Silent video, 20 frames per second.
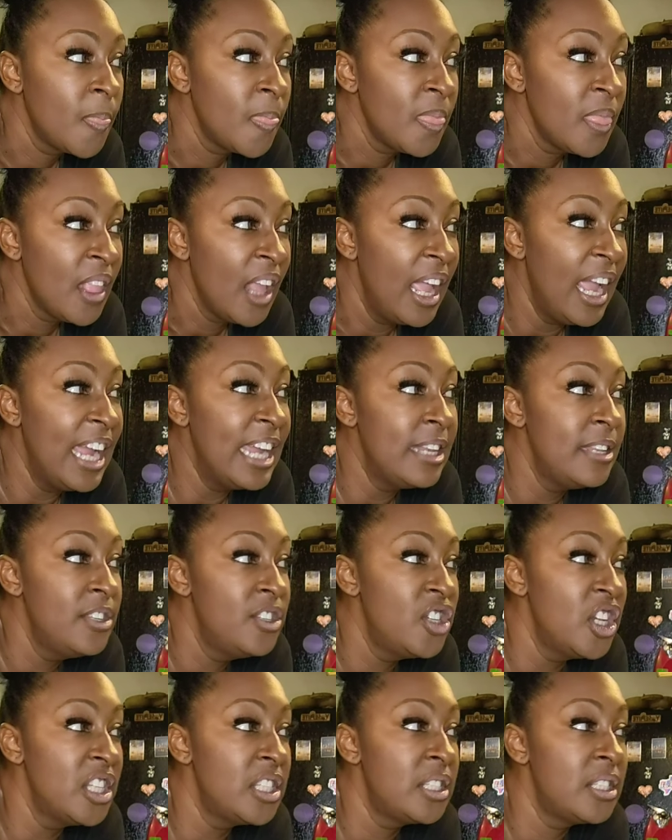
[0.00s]
And
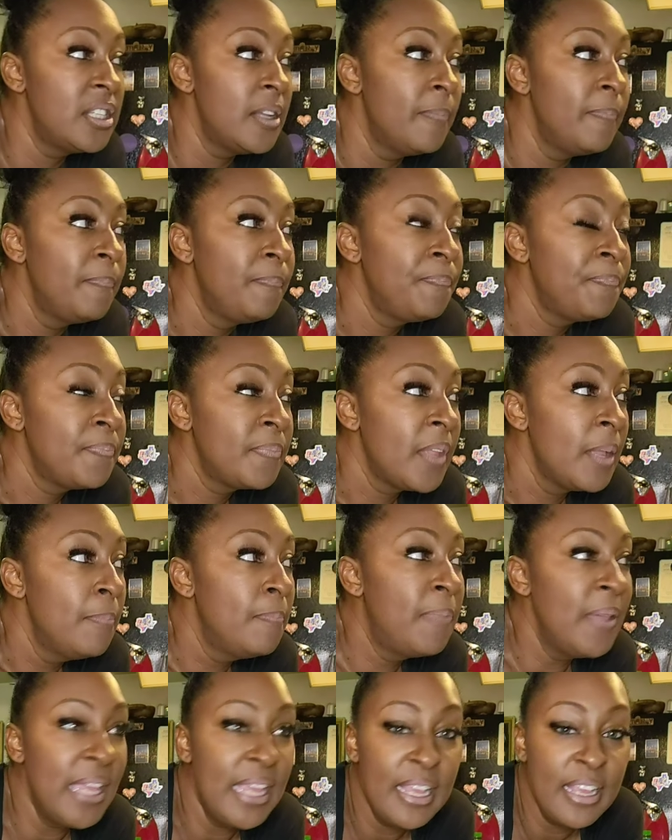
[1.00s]
just
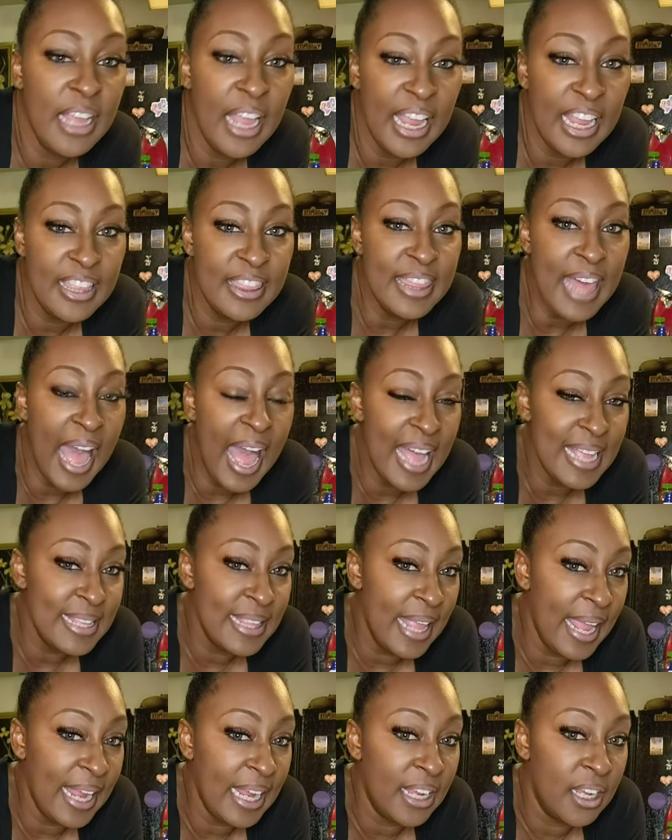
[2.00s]
being that,
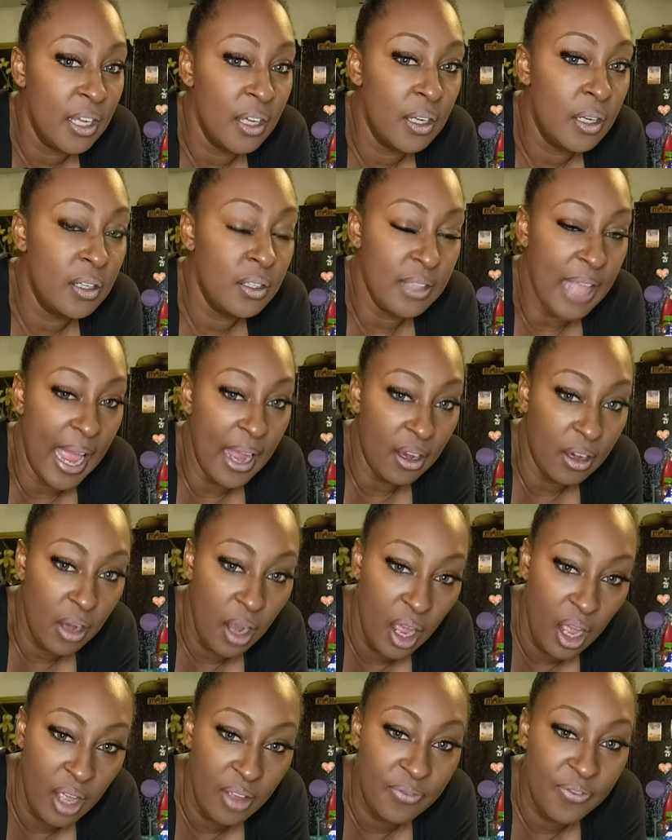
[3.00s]
like, that
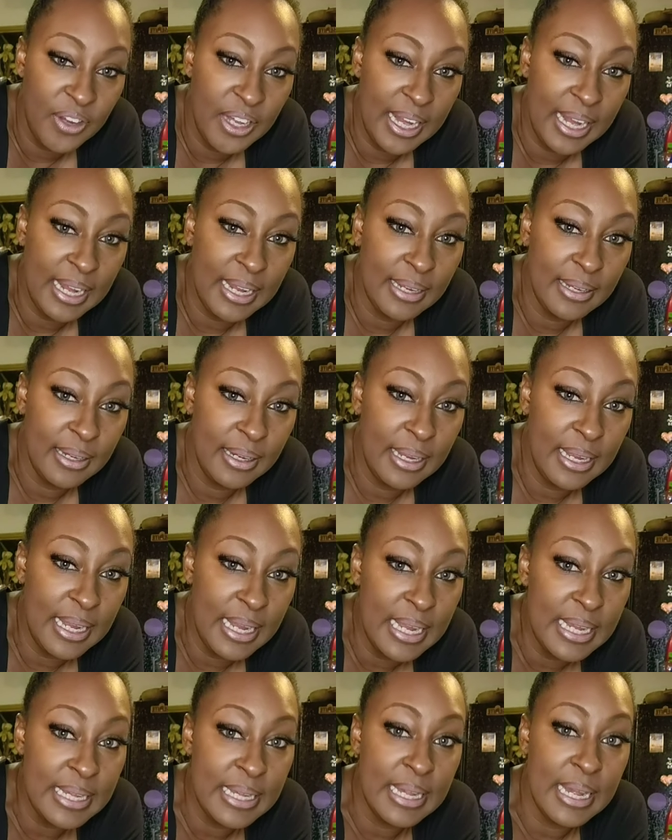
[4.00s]
confident
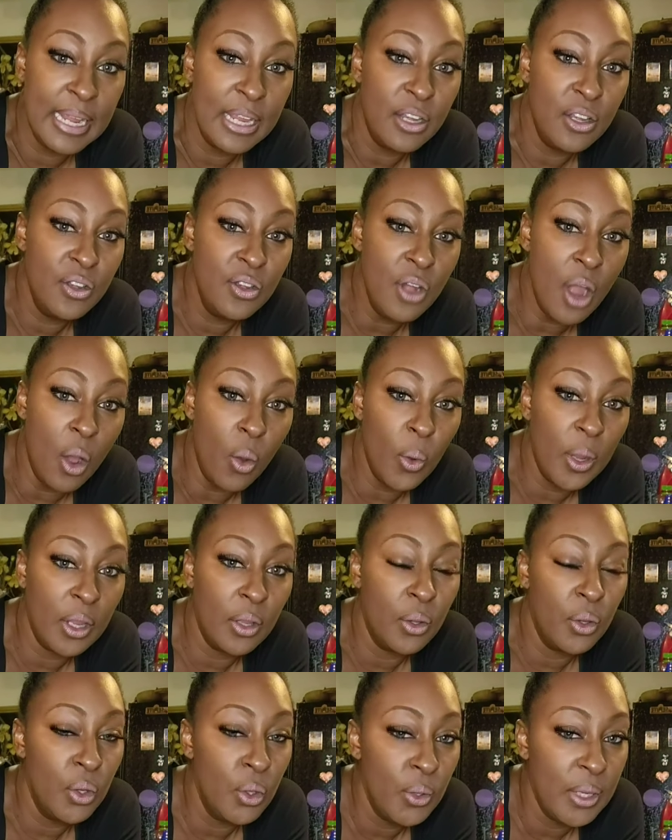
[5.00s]
in knowing
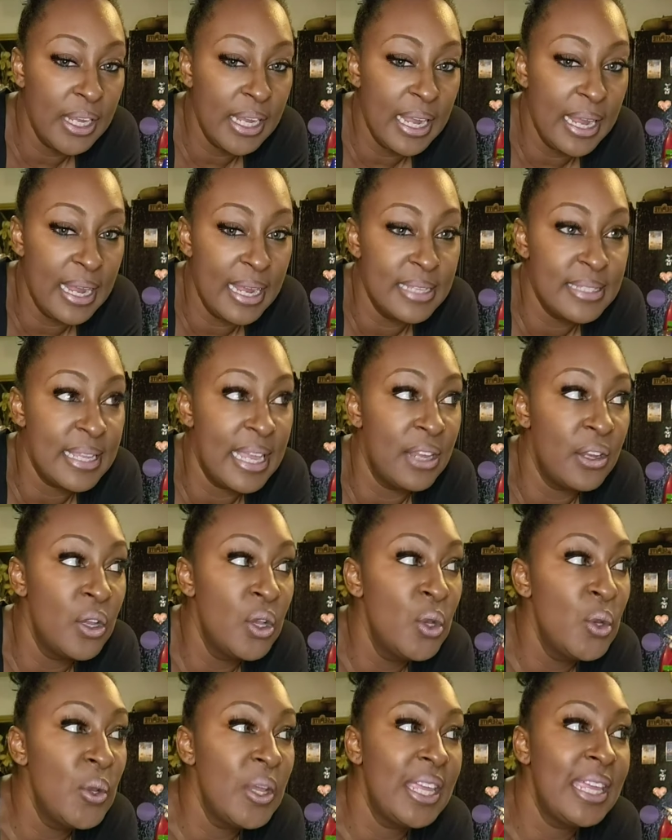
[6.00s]
who He is and who
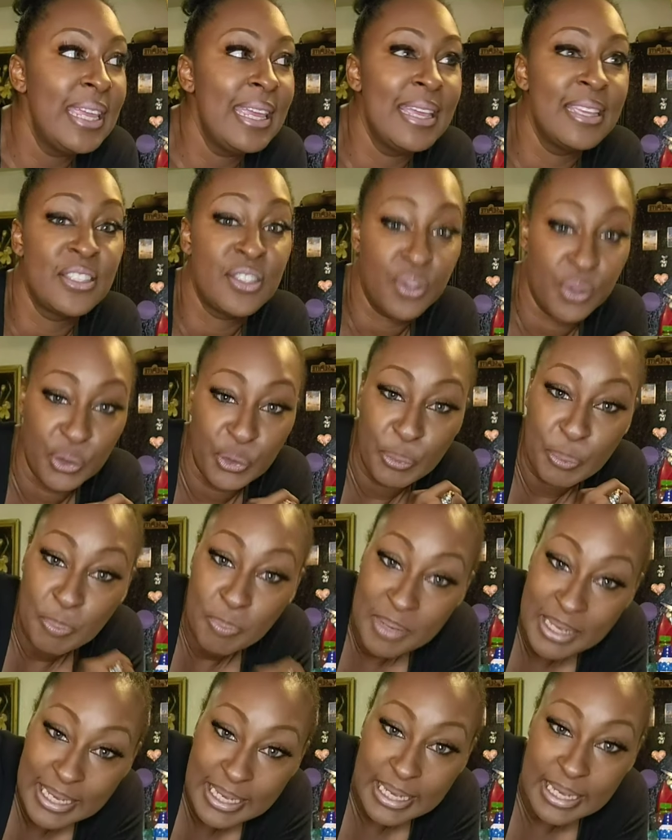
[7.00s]
He is through
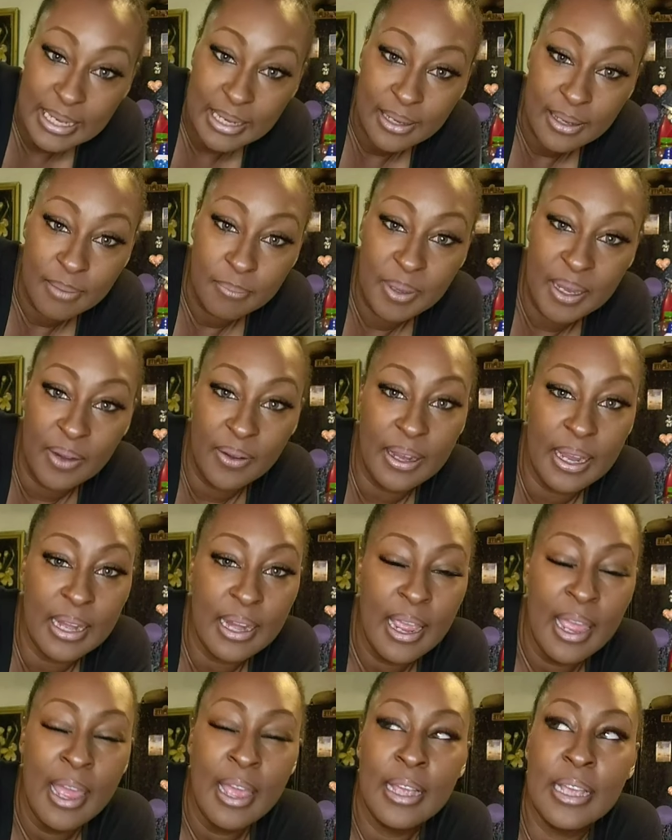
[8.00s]
me. Period.
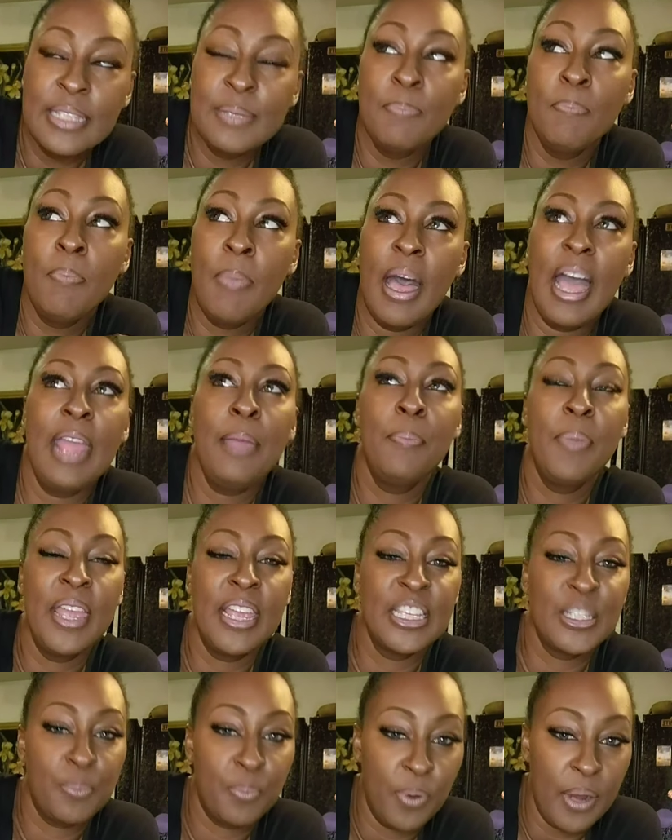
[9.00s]
Because my biggest
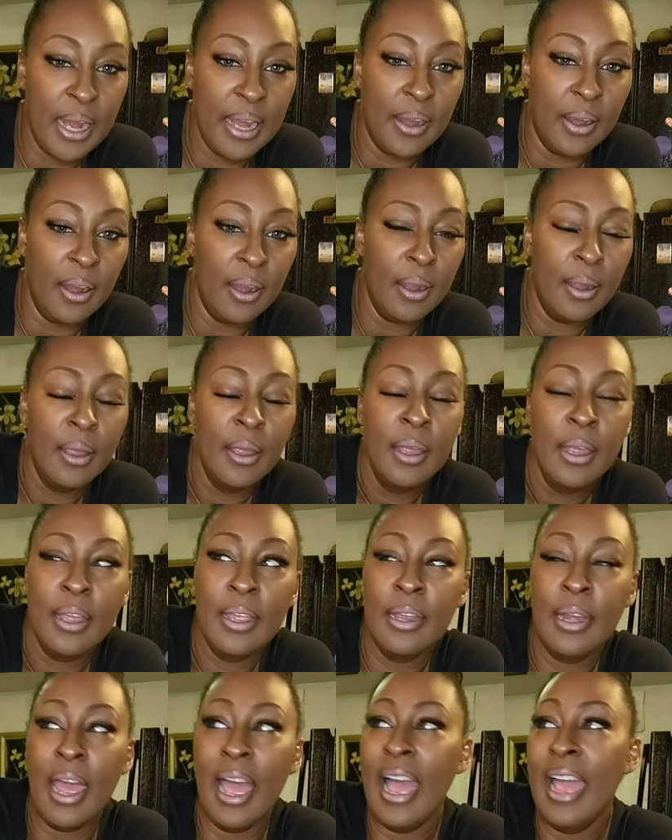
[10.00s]
prayer, and
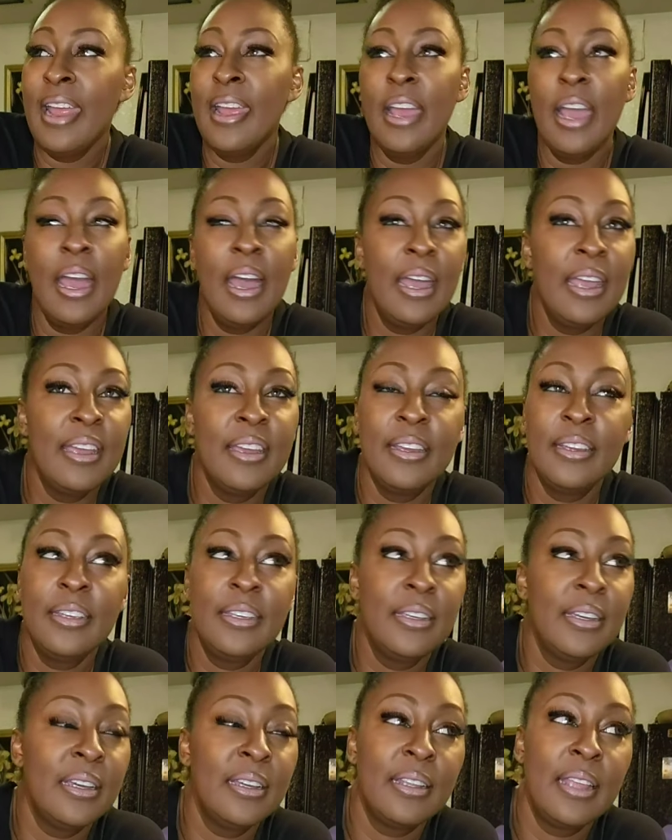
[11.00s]
I, I,
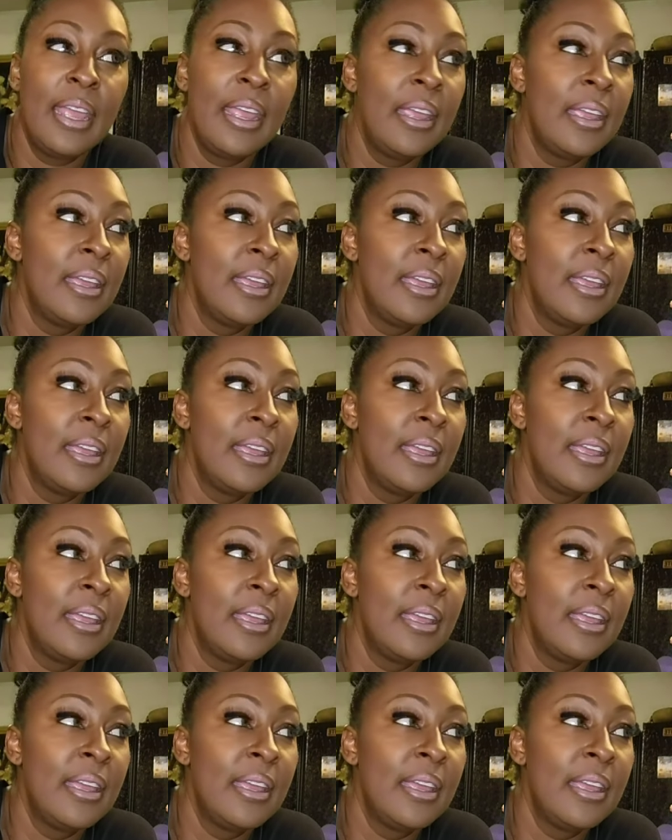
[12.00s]
like,